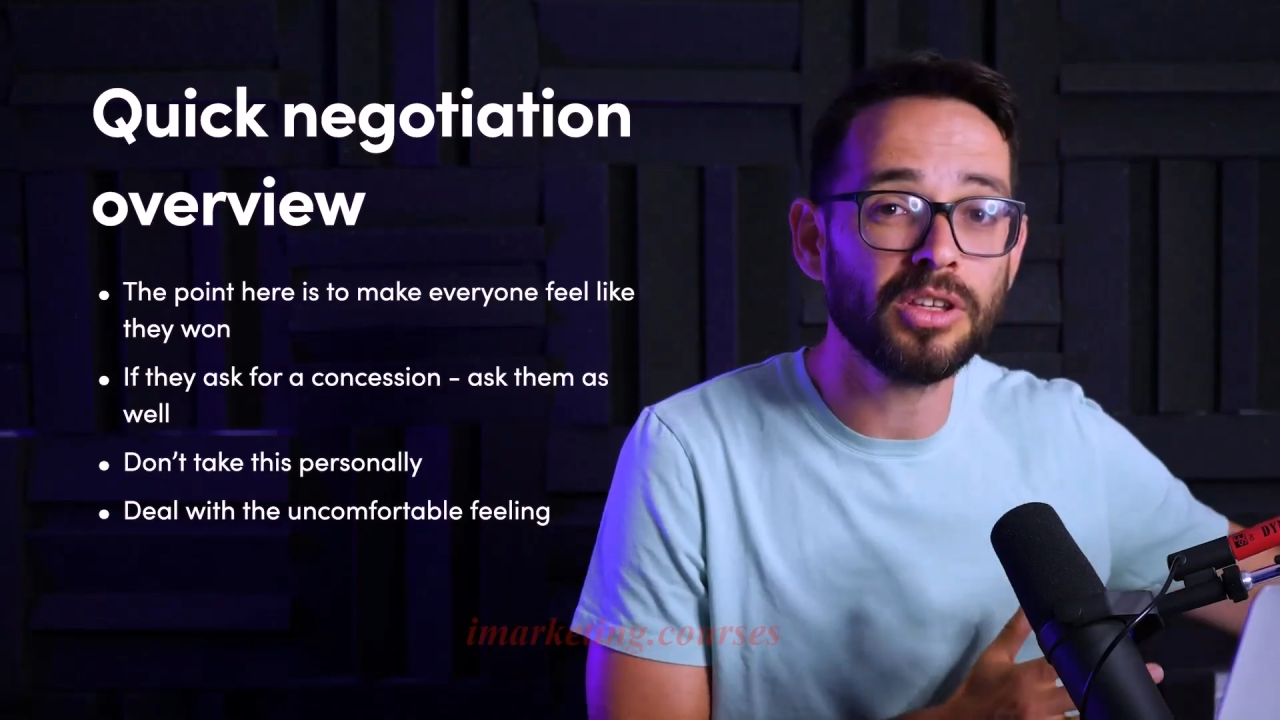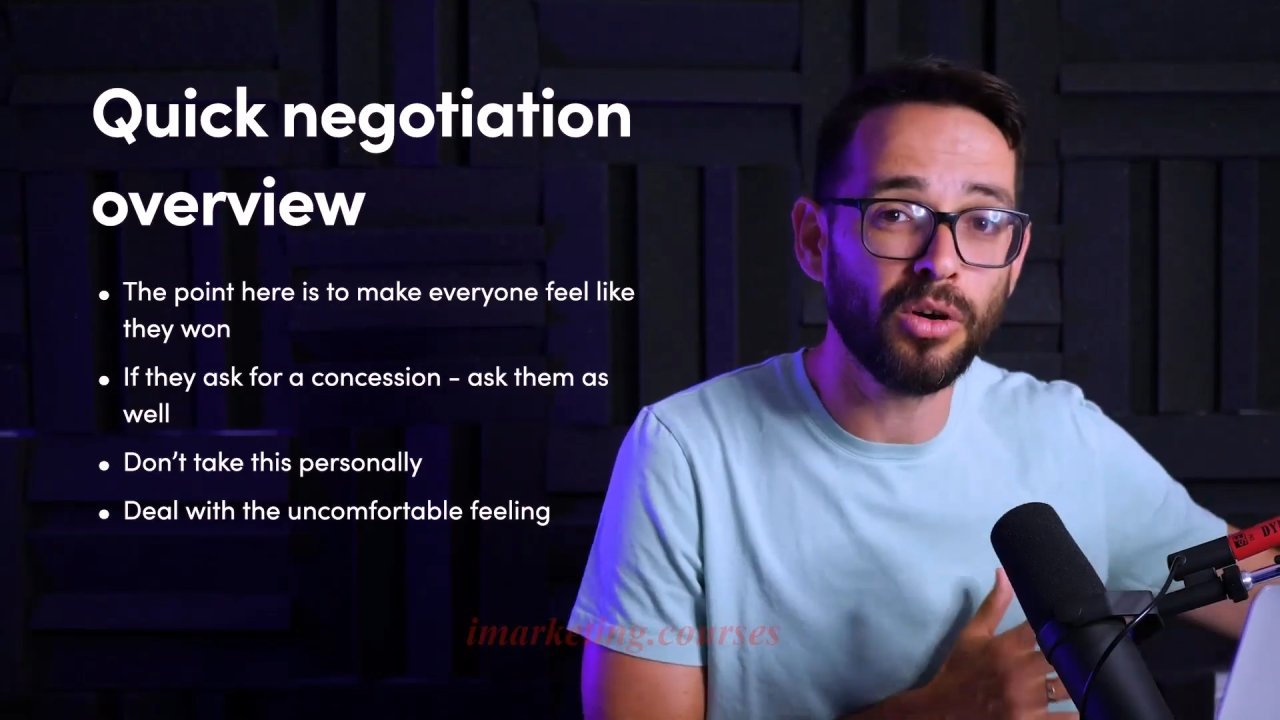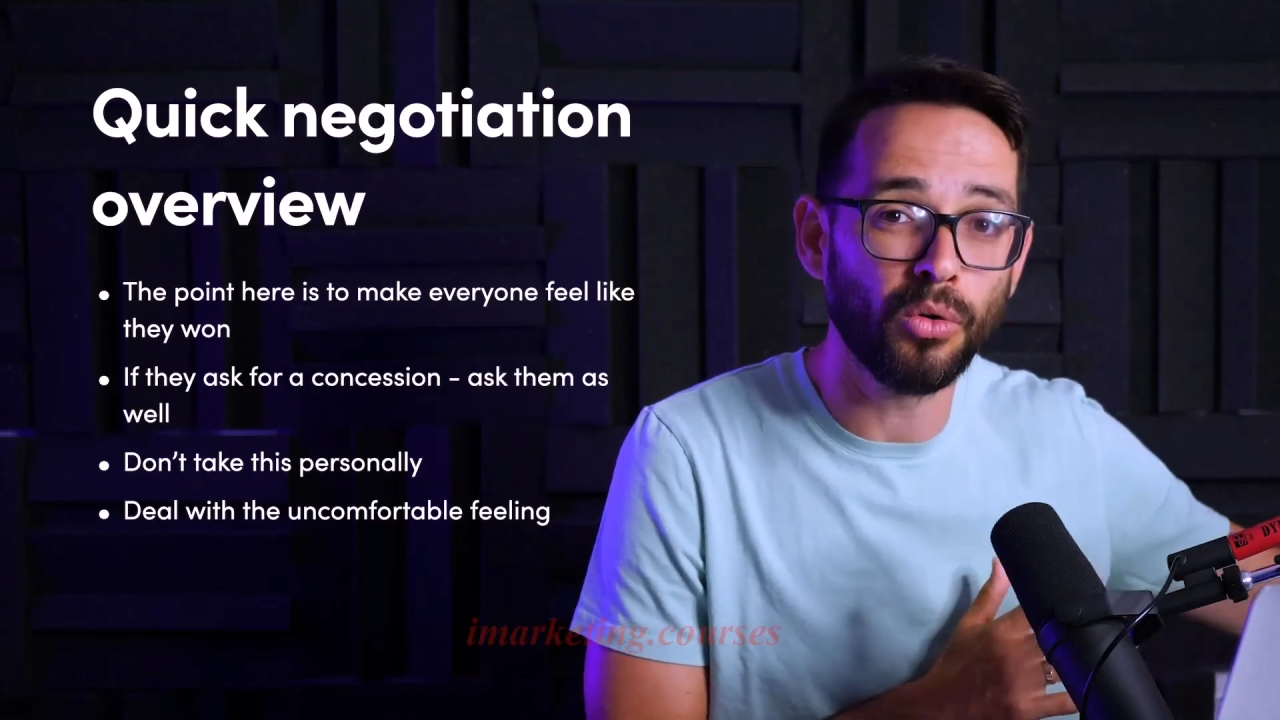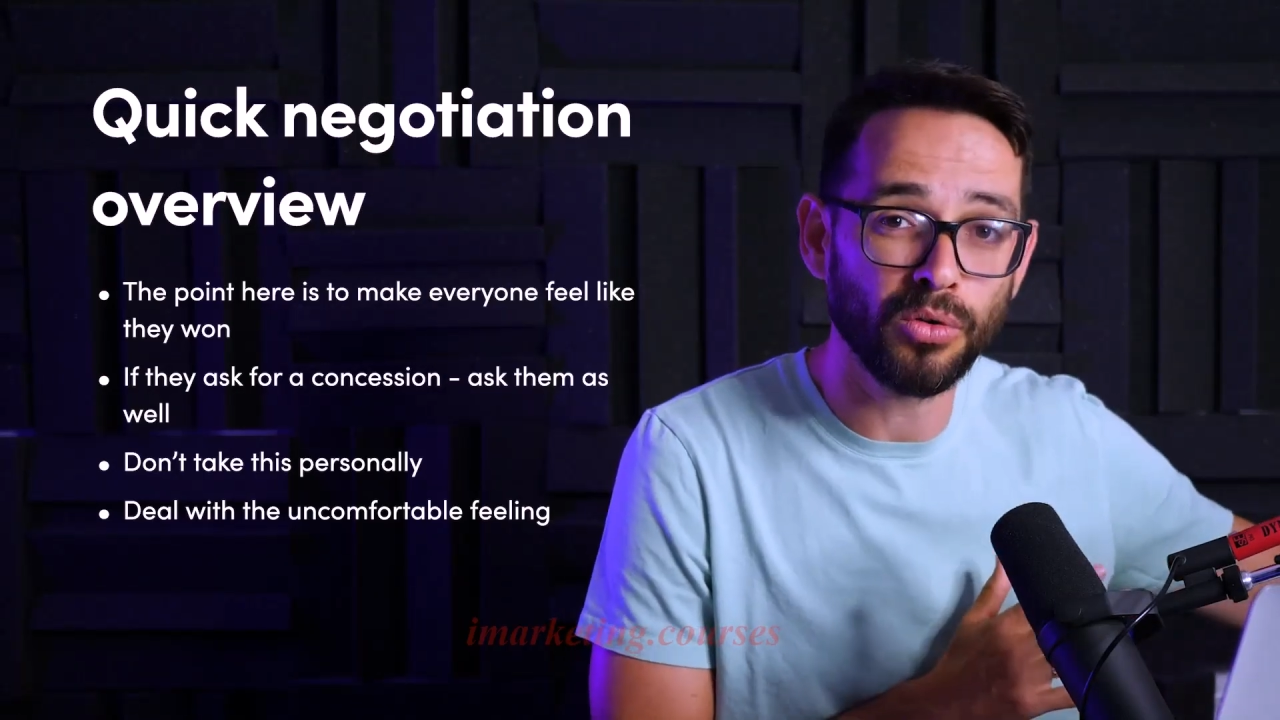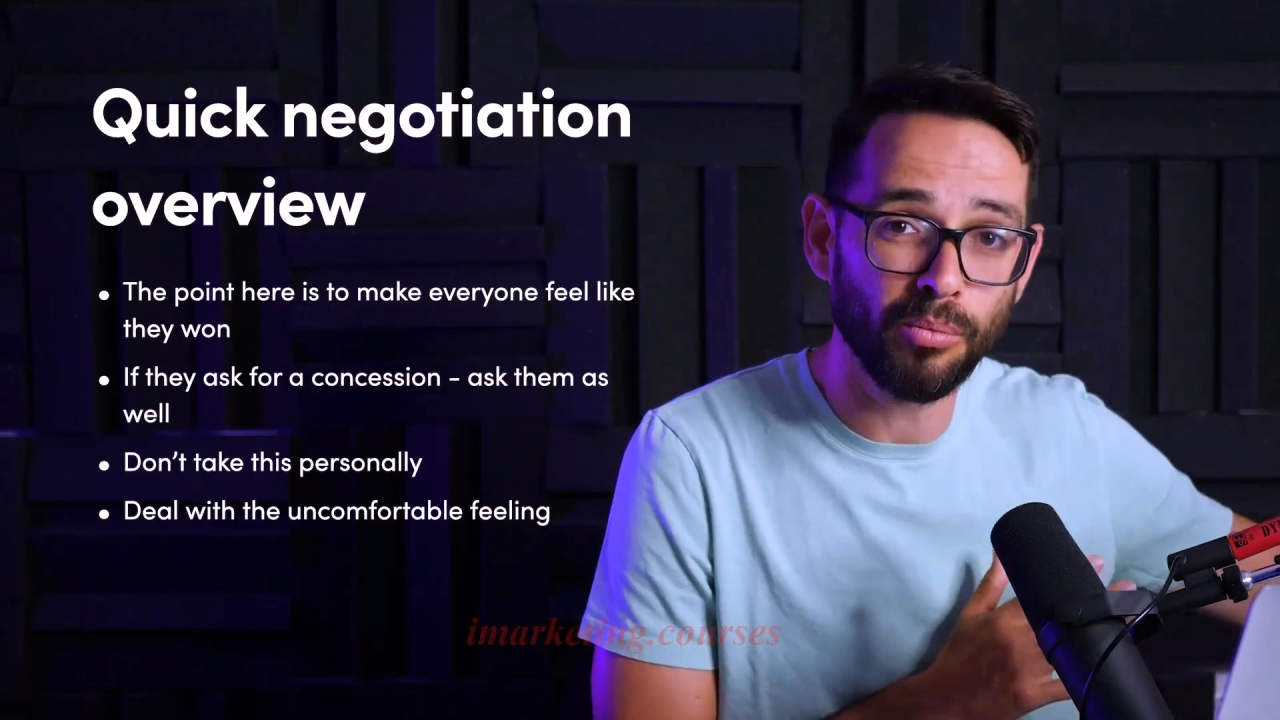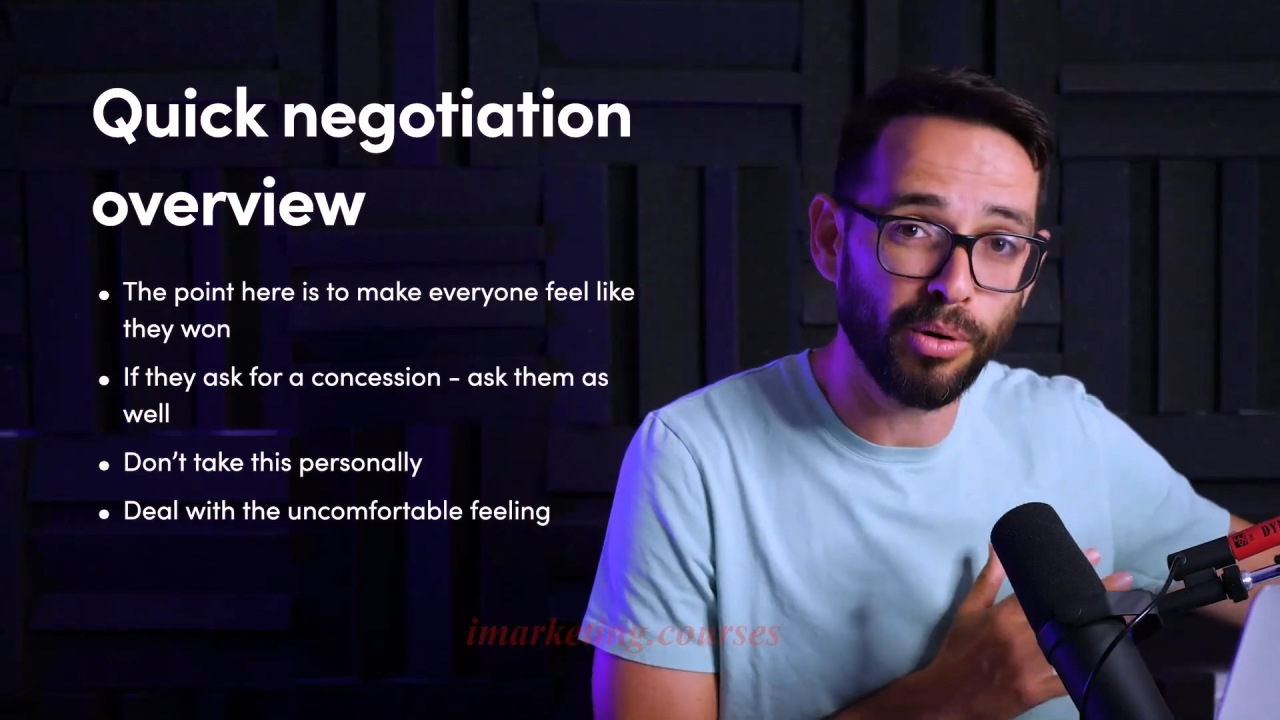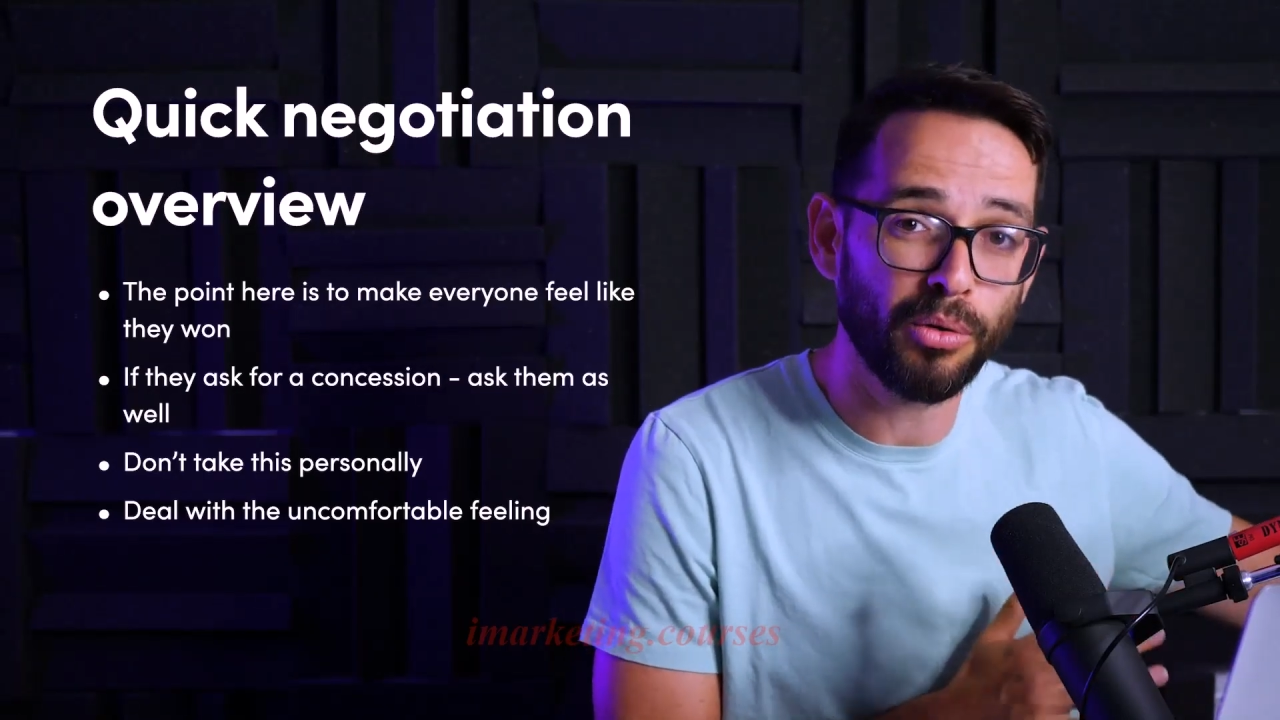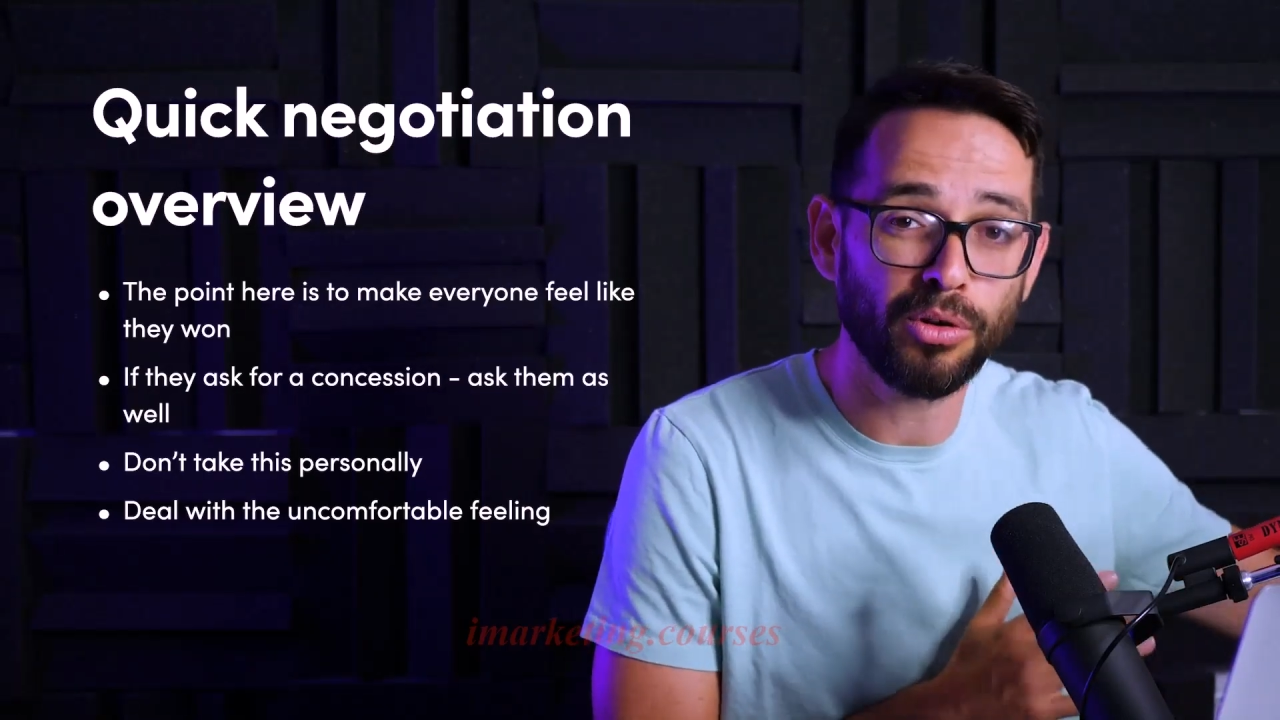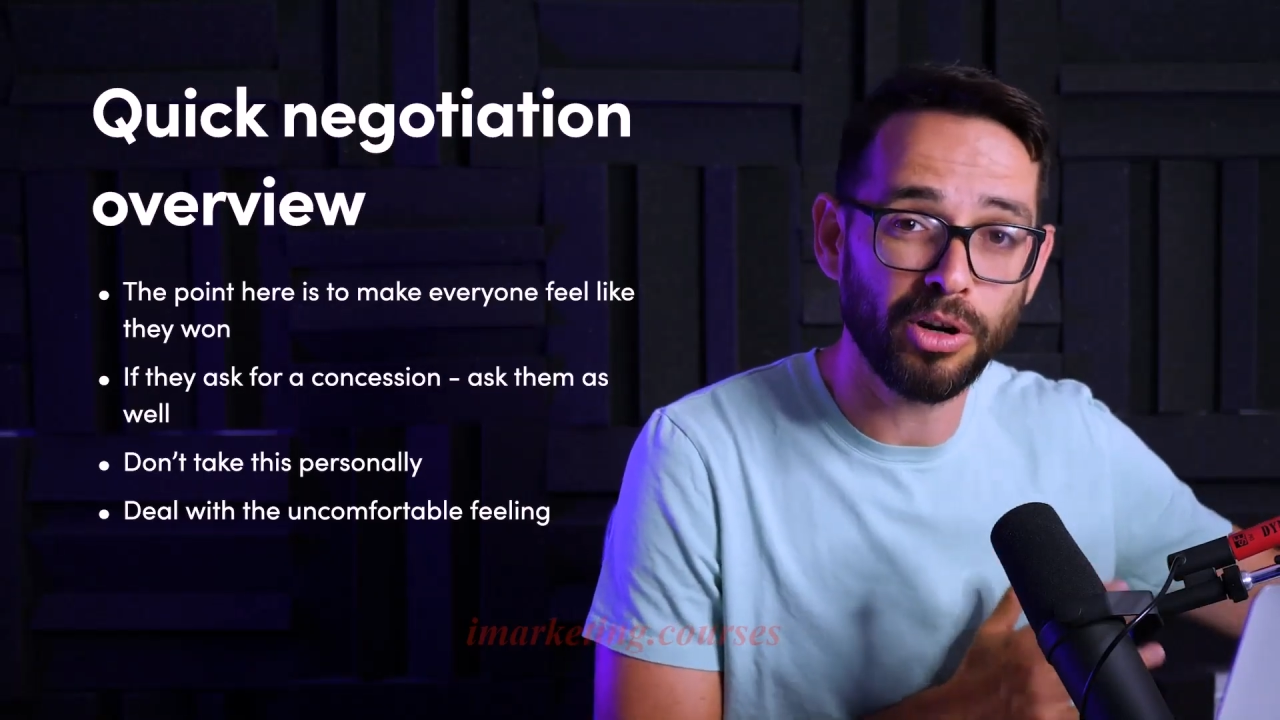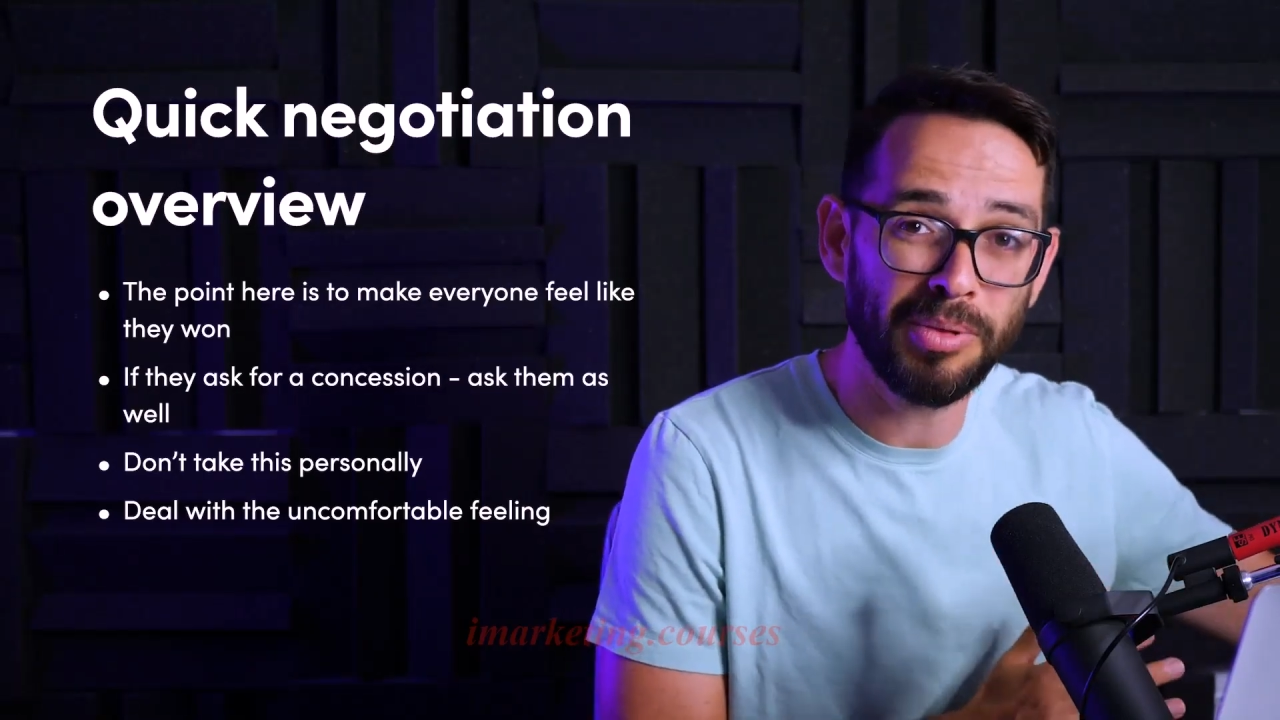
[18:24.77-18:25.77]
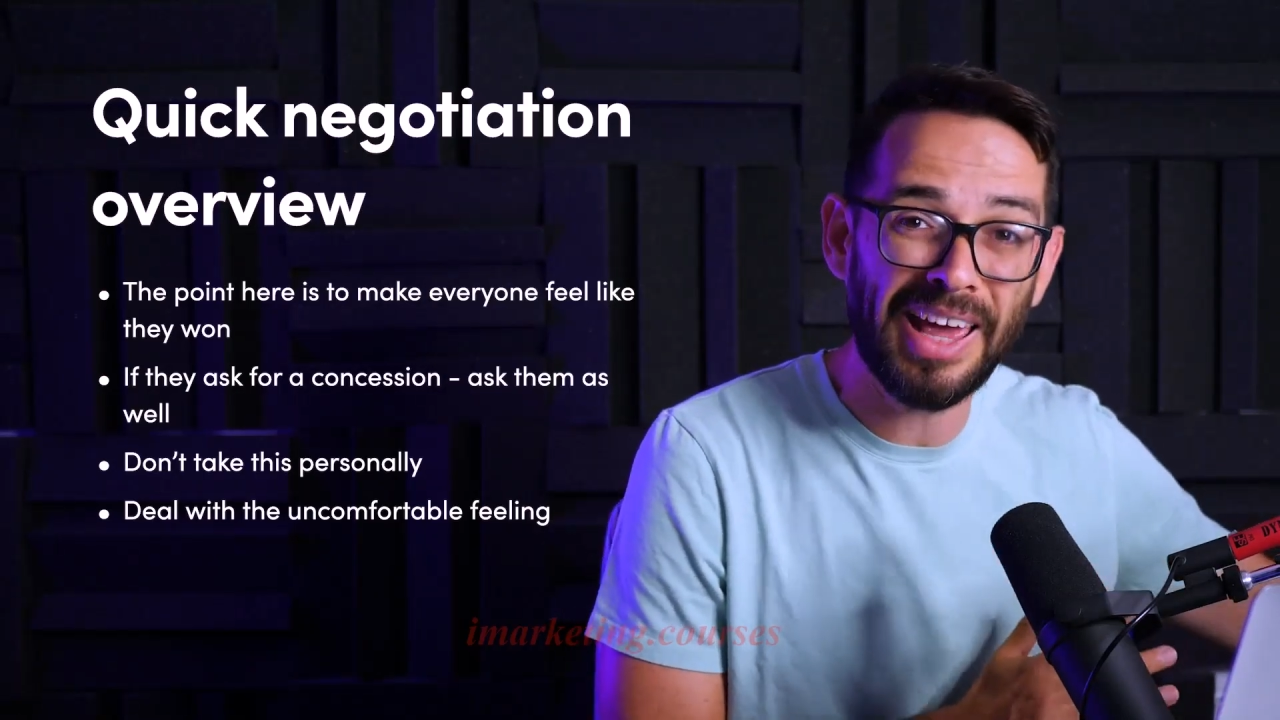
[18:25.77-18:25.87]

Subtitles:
both going to be